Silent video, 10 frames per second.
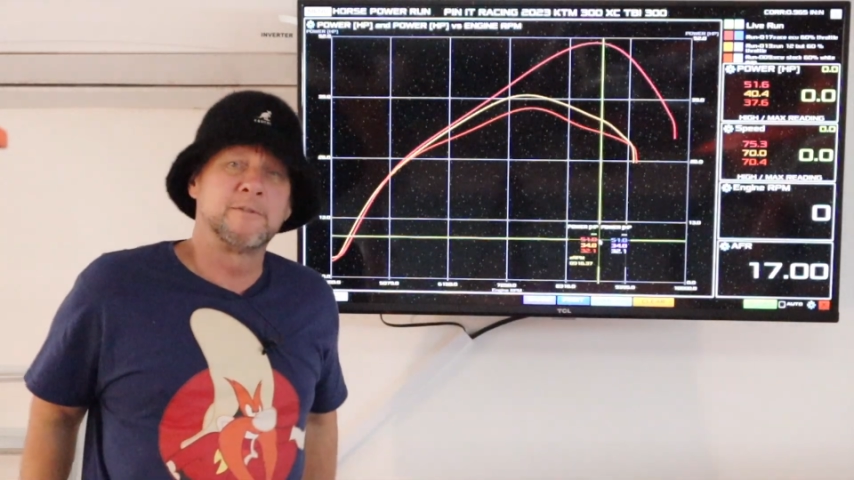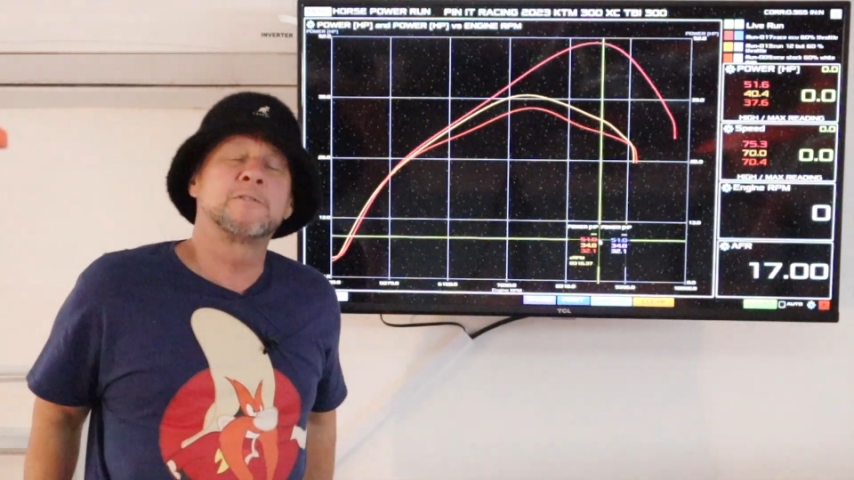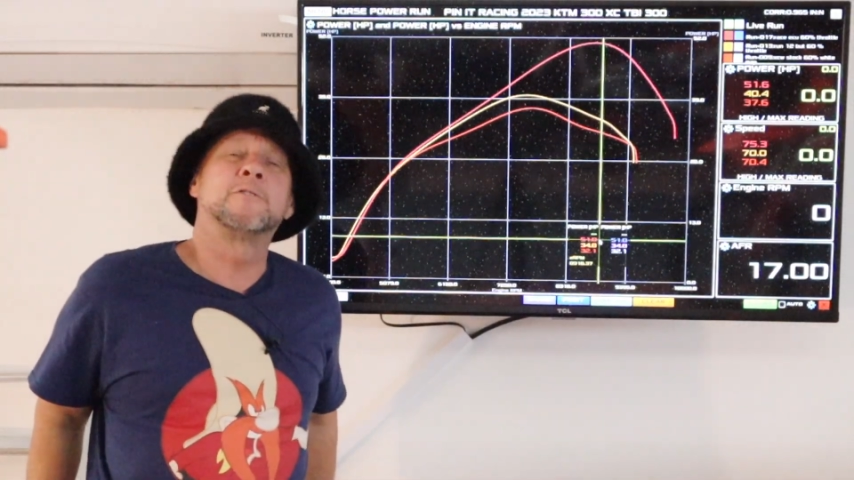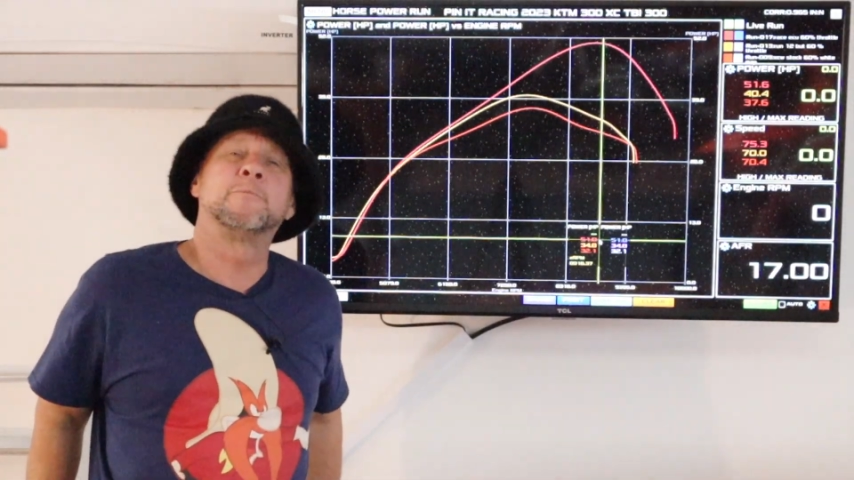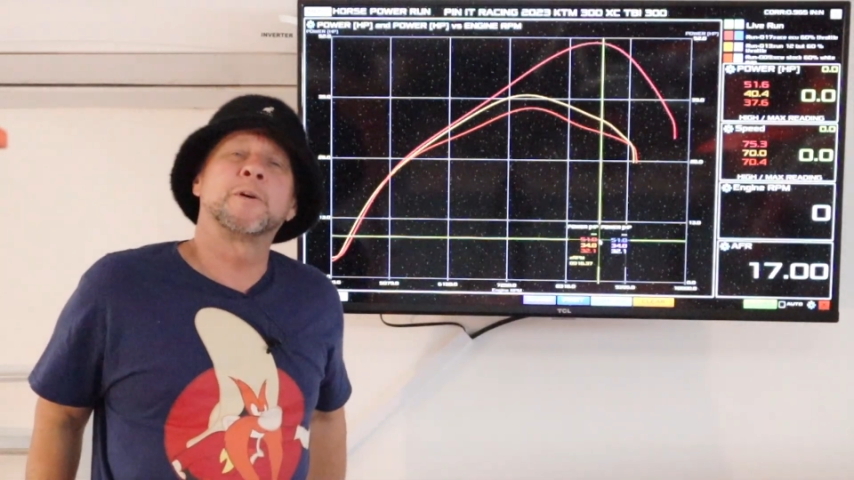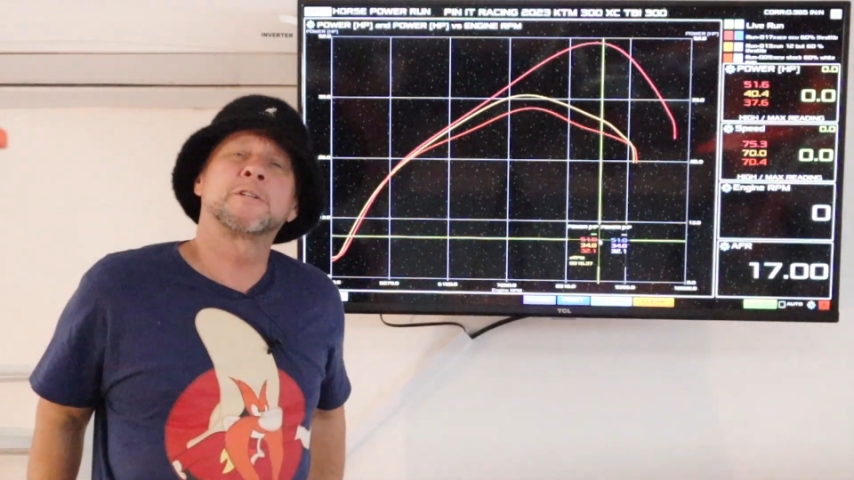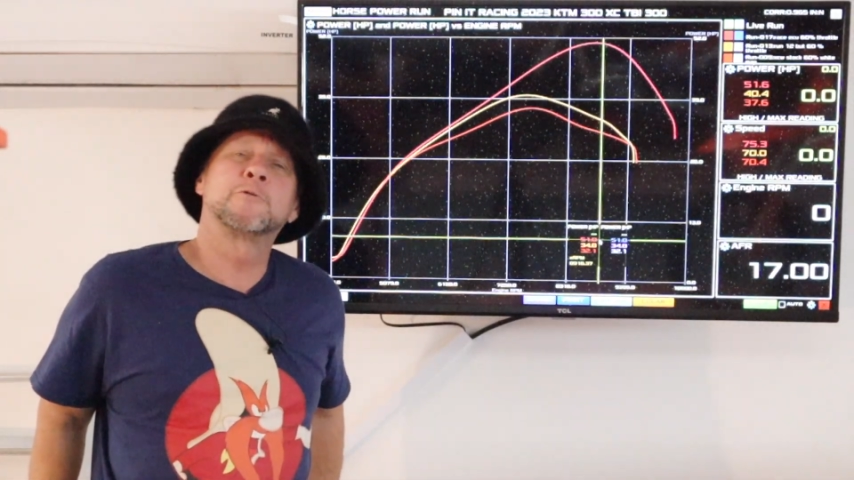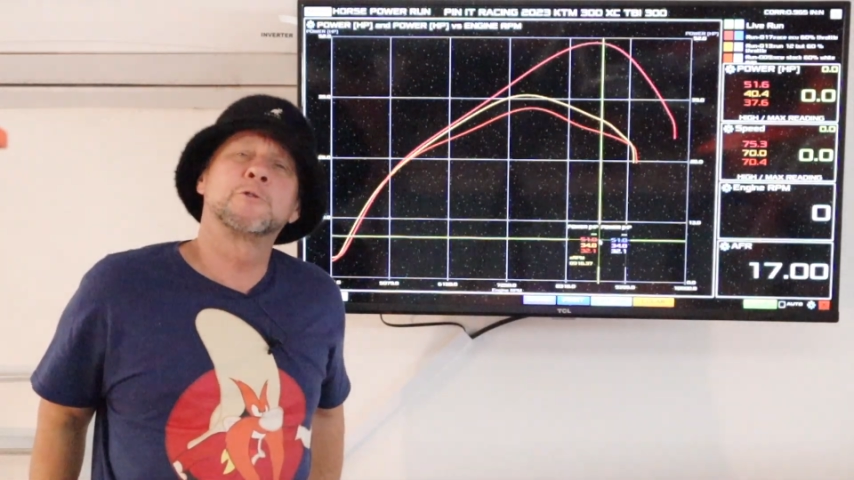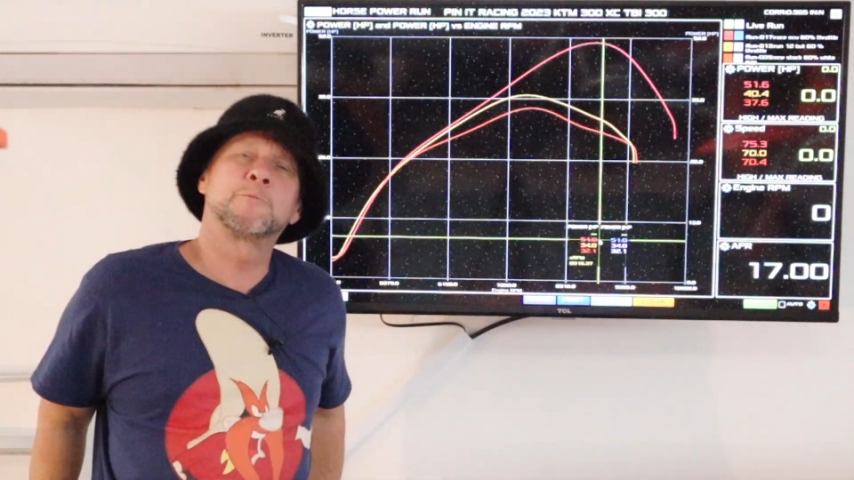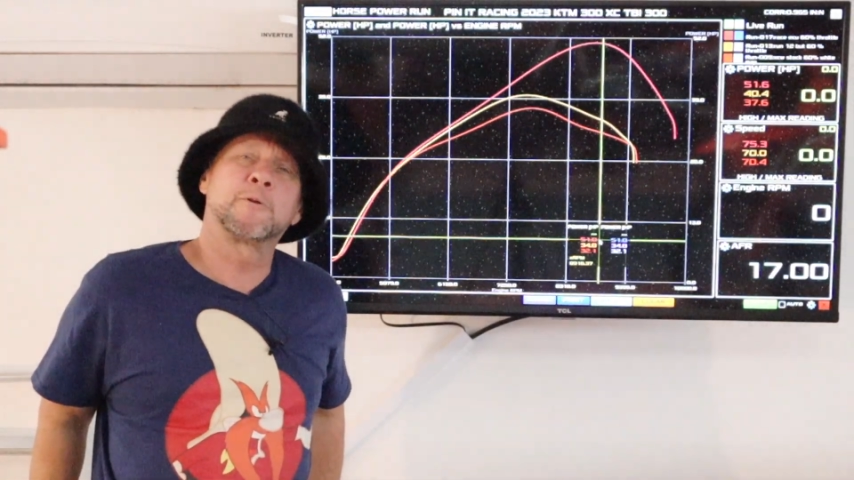this is your best
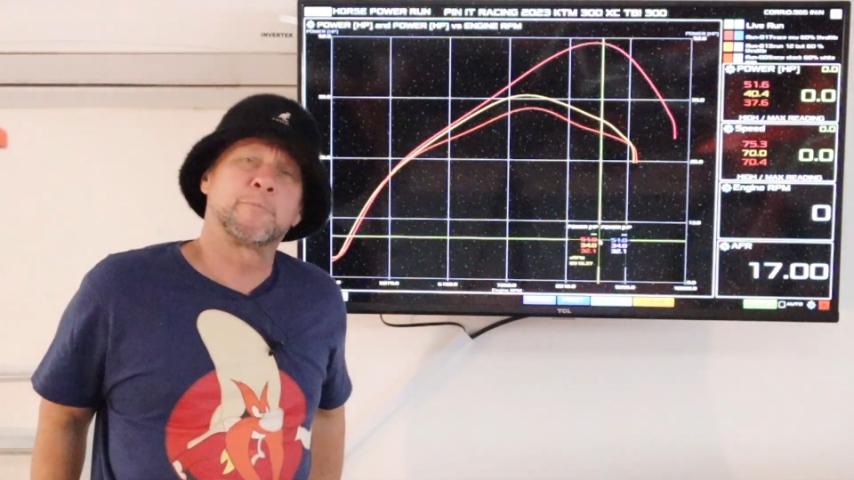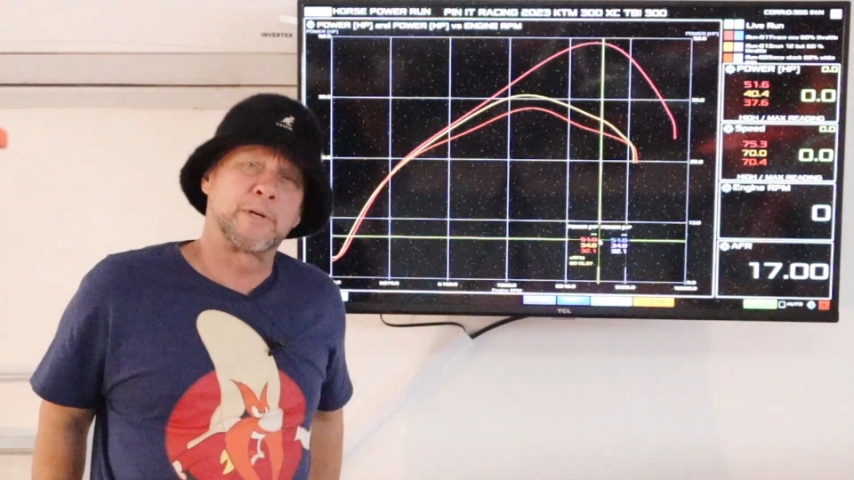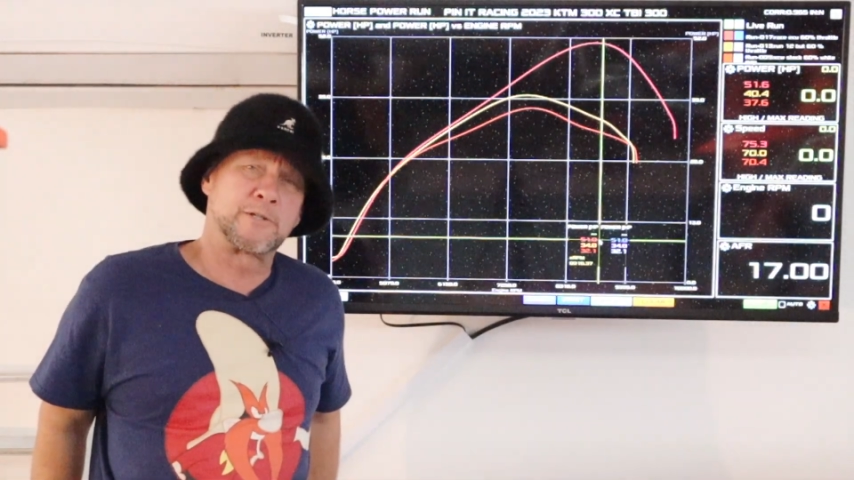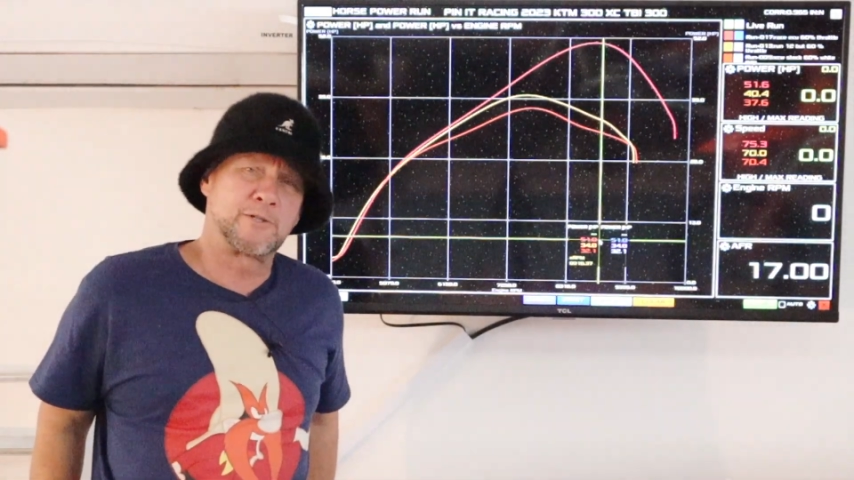dual sport bikes